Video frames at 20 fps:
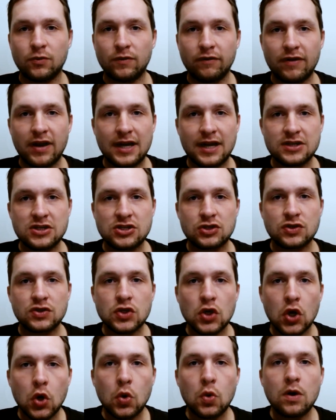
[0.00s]
We've had
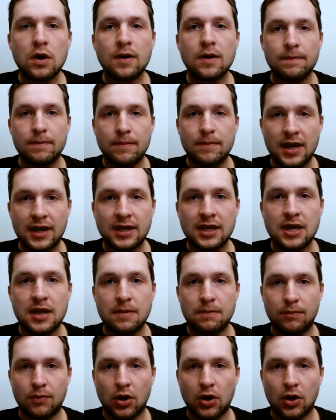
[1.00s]
so many